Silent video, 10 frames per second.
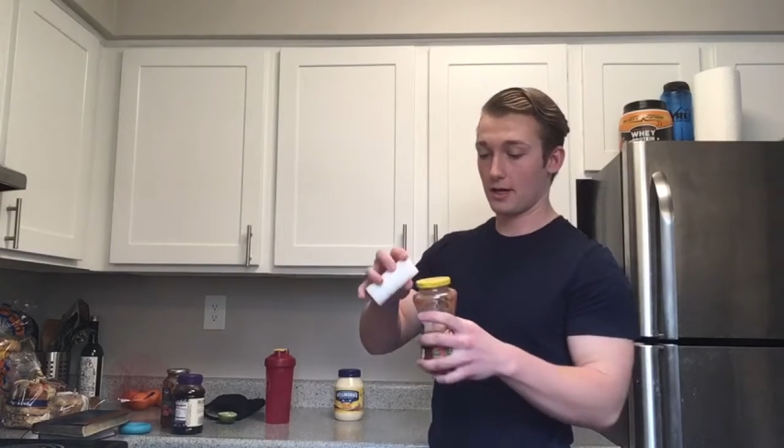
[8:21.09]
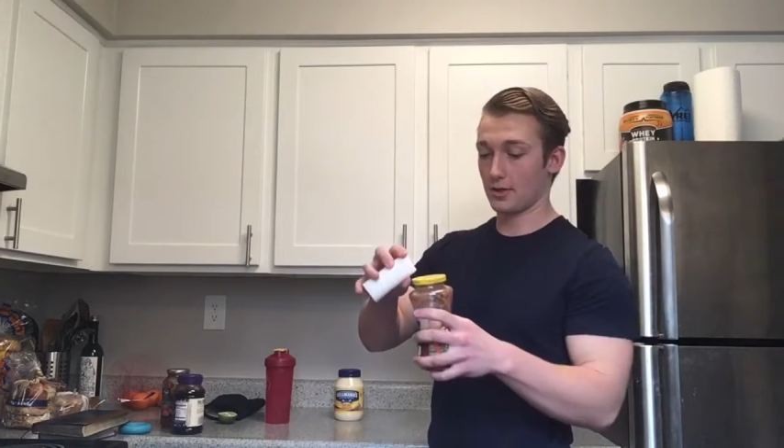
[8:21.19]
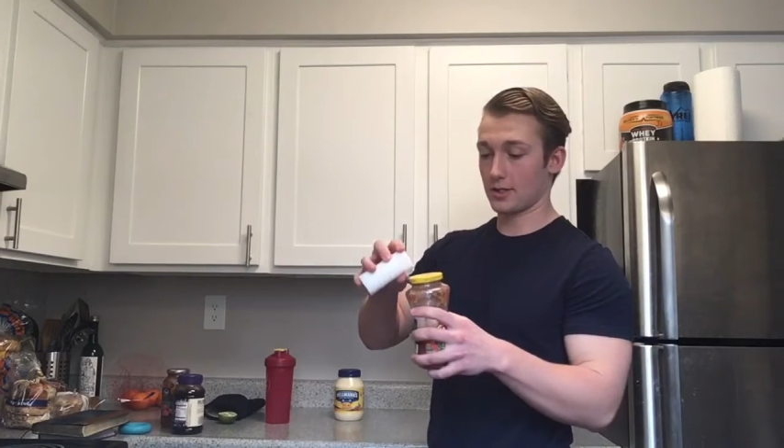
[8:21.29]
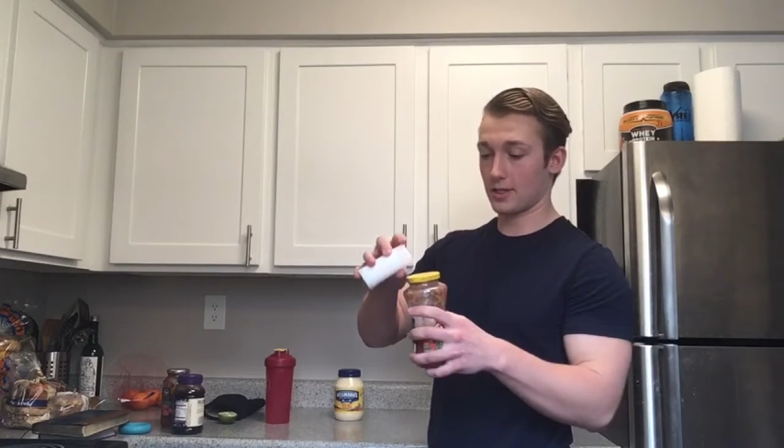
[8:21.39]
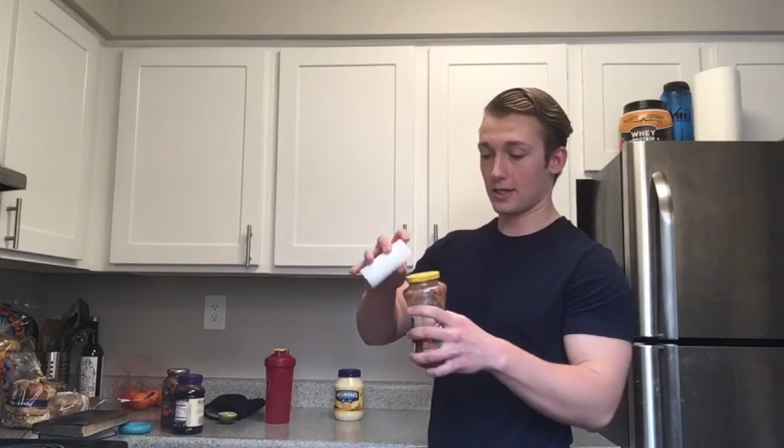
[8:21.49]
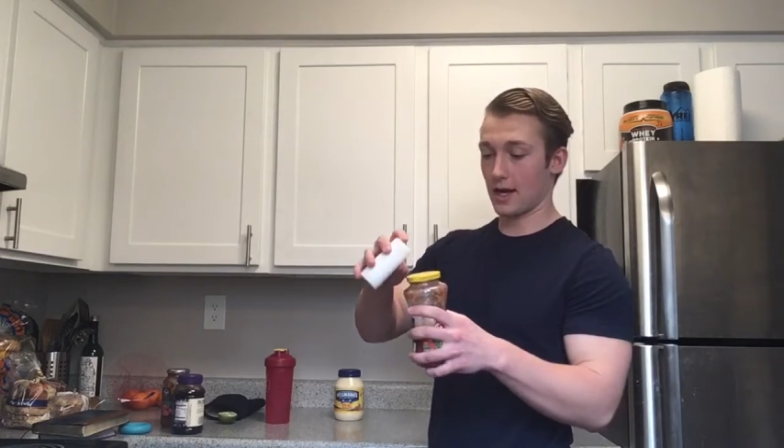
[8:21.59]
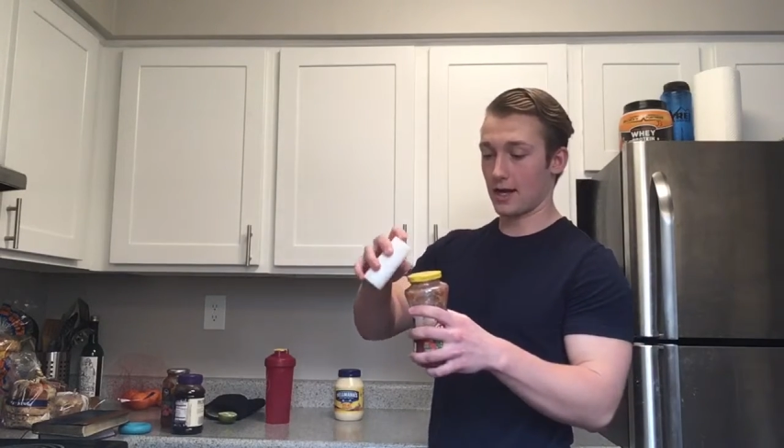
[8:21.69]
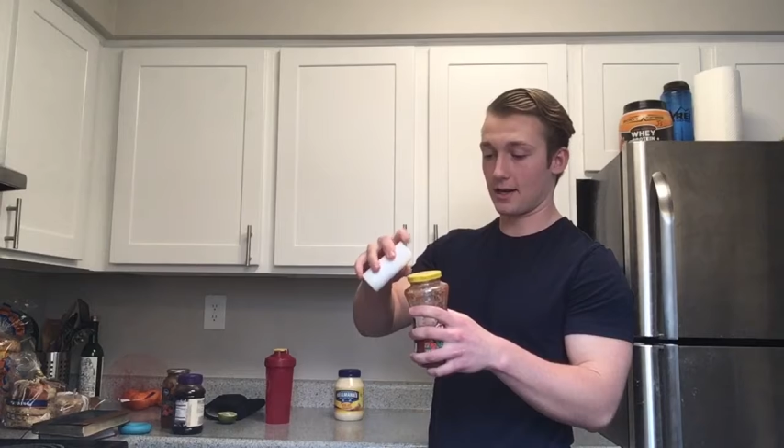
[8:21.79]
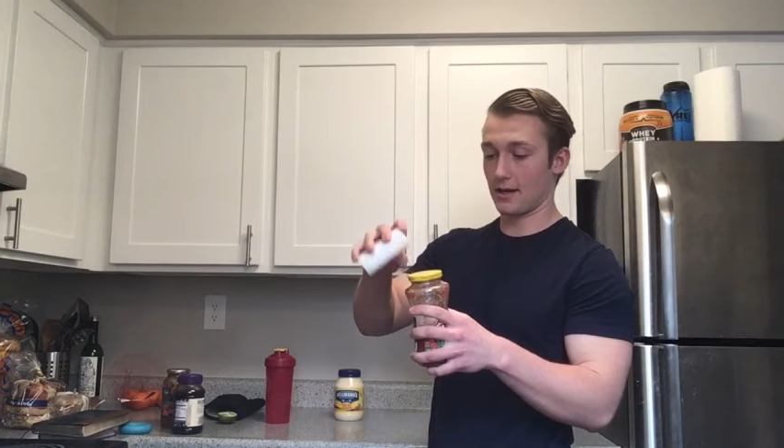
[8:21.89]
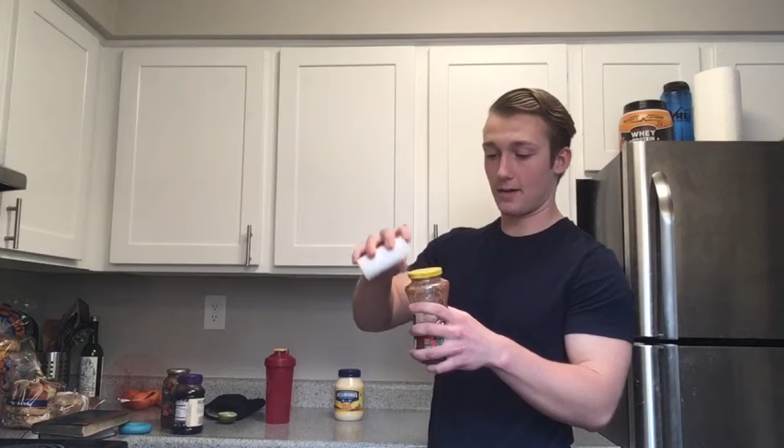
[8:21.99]
And you're just going to
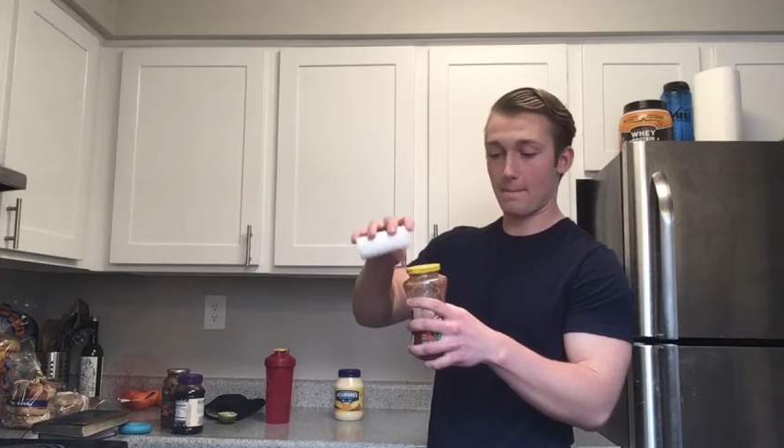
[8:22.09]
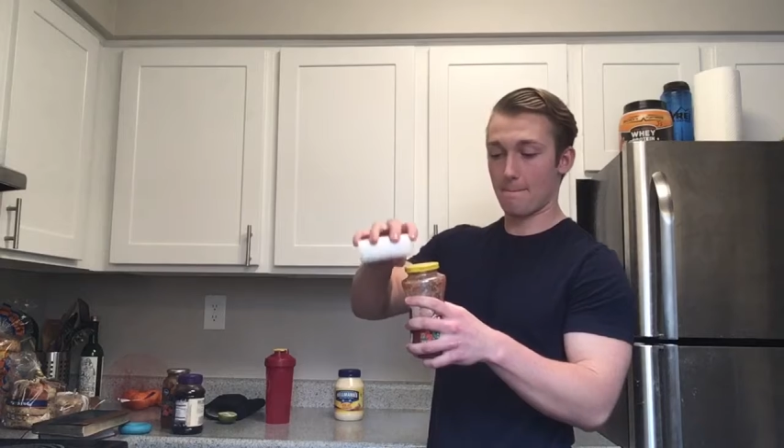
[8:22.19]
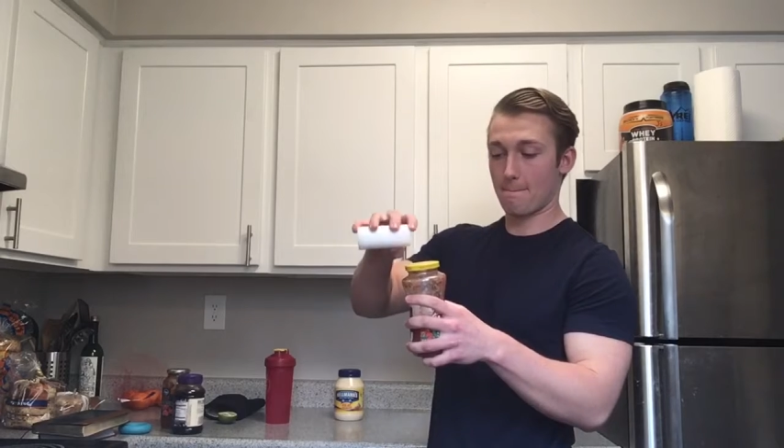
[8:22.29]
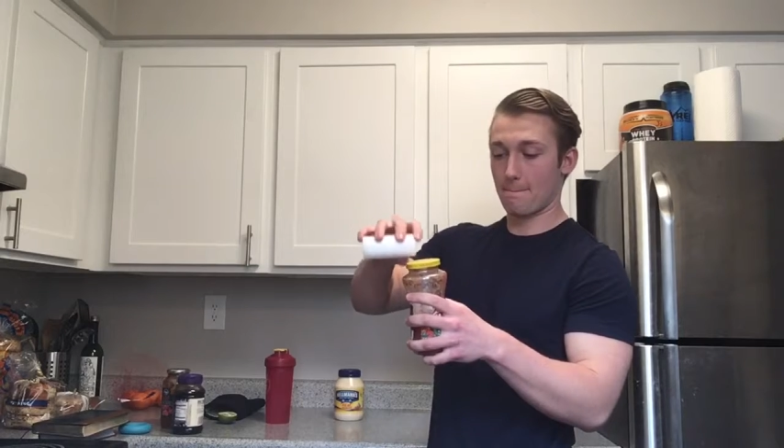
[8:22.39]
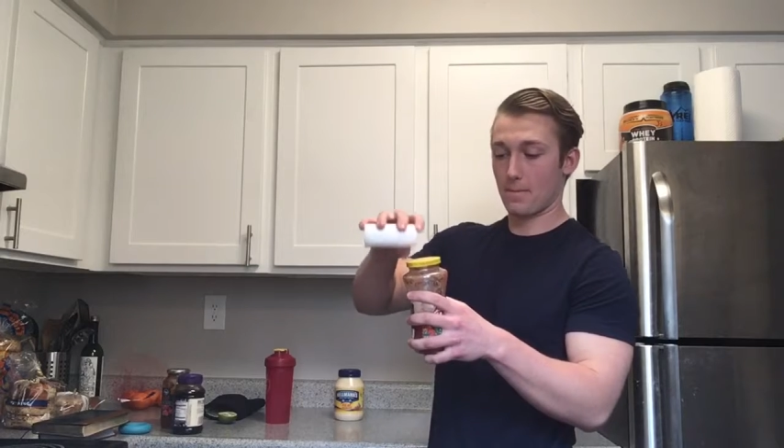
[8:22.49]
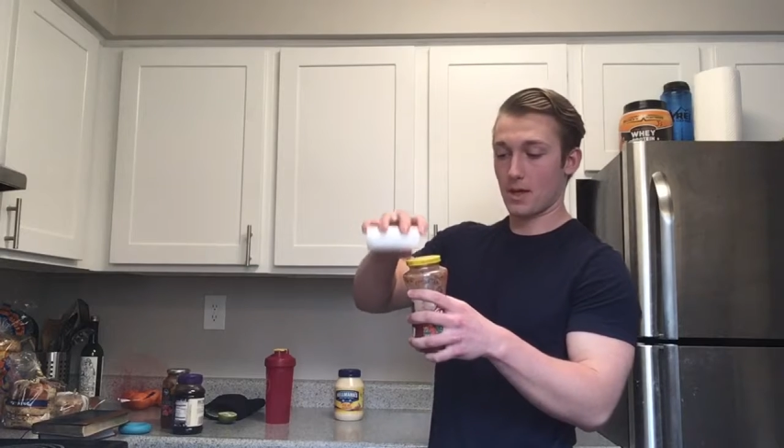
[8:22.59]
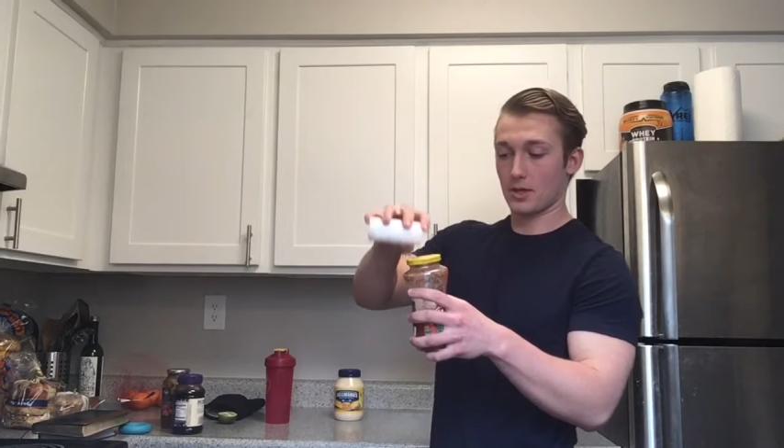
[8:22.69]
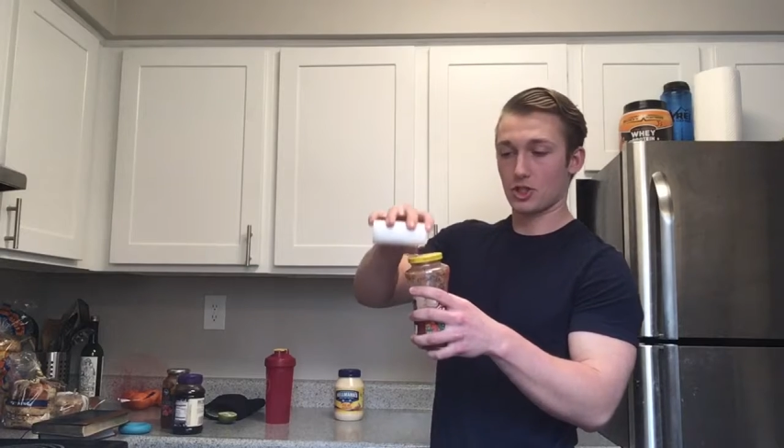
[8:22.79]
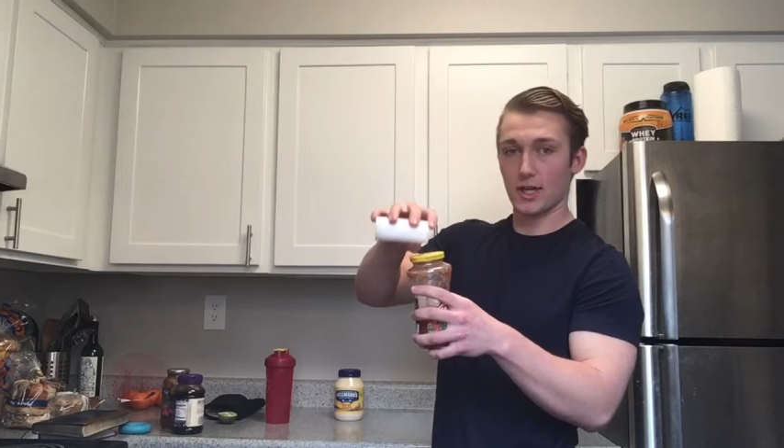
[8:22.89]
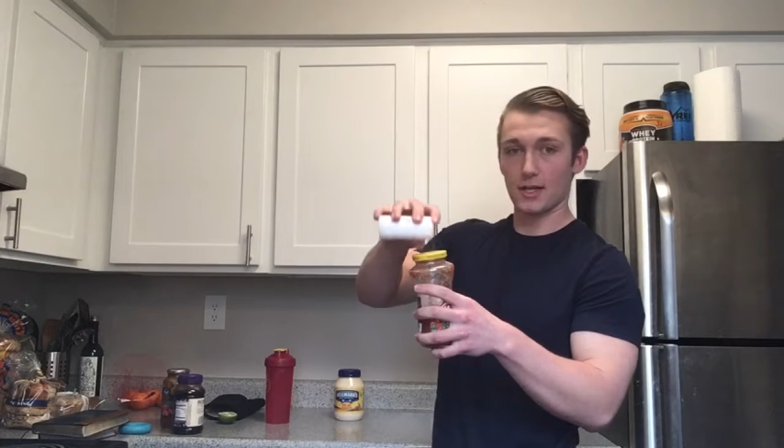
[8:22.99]
kind of
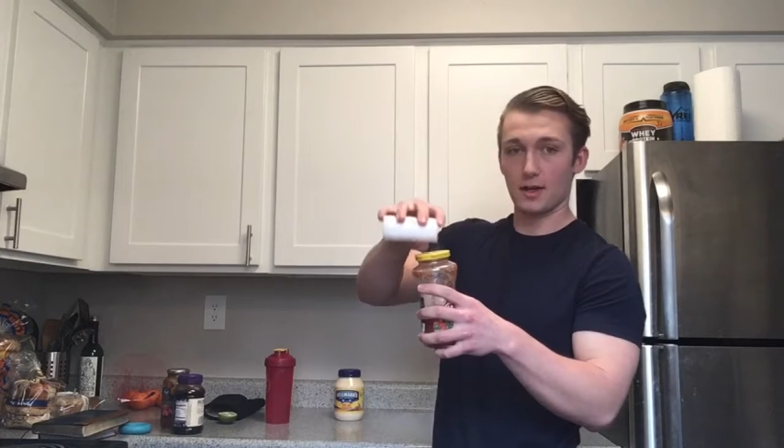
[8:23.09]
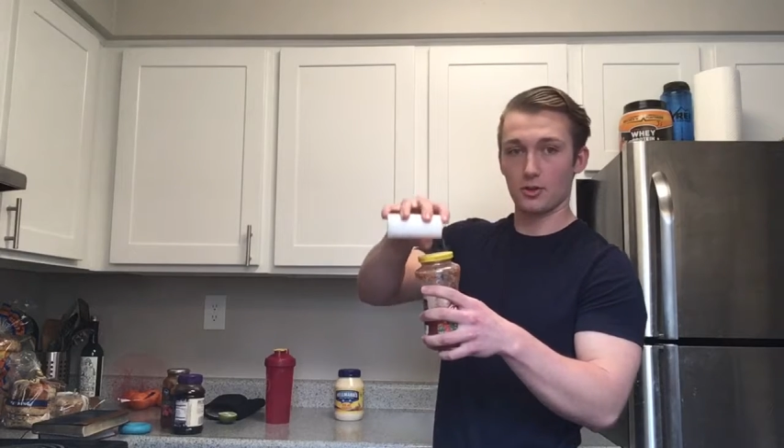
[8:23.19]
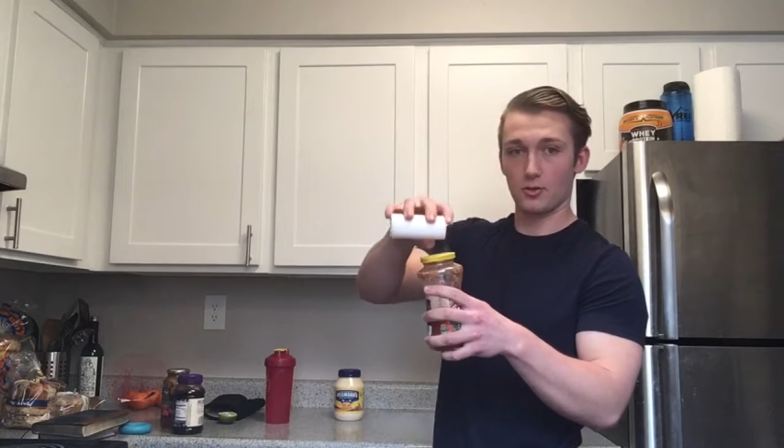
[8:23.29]
shake it on